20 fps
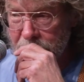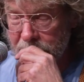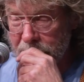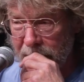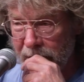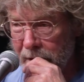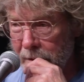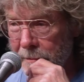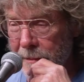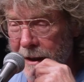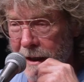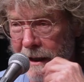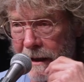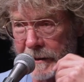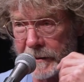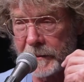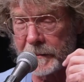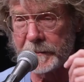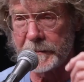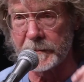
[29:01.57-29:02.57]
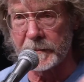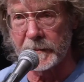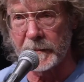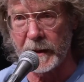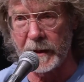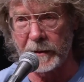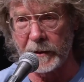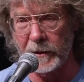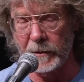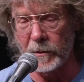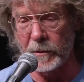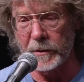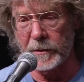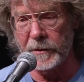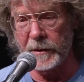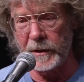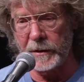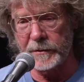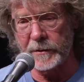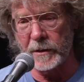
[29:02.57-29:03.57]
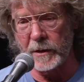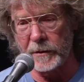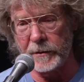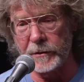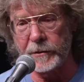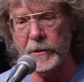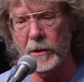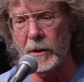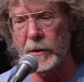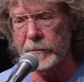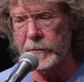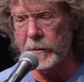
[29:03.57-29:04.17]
by a band in the Northeast called the Charles